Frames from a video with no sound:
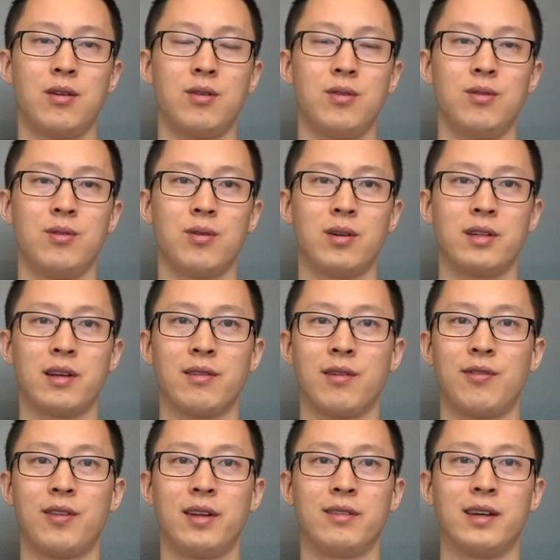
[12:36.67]
who are
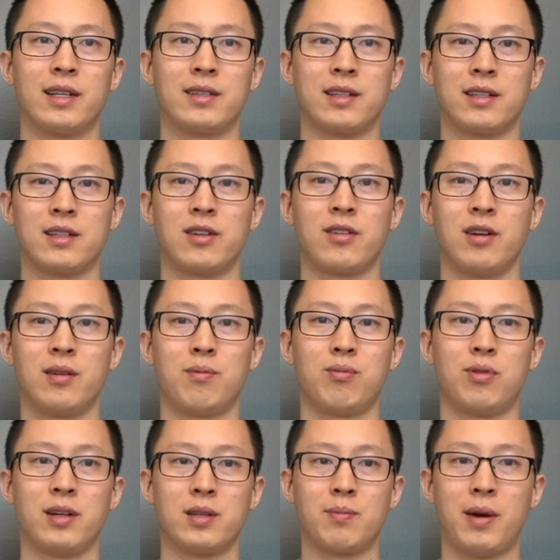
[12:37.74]
deadlifting like 600
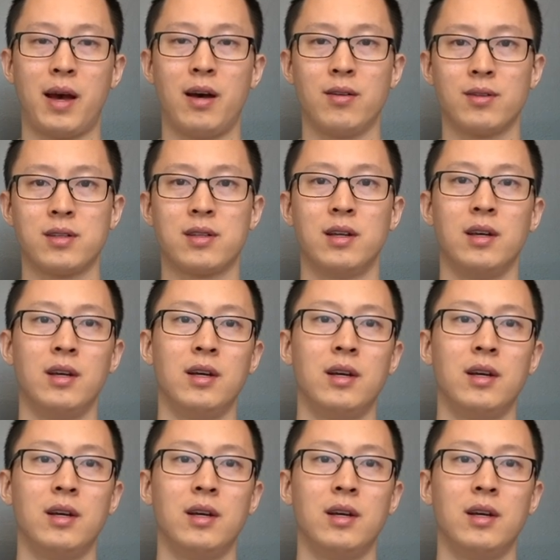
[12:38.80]
plus pounds.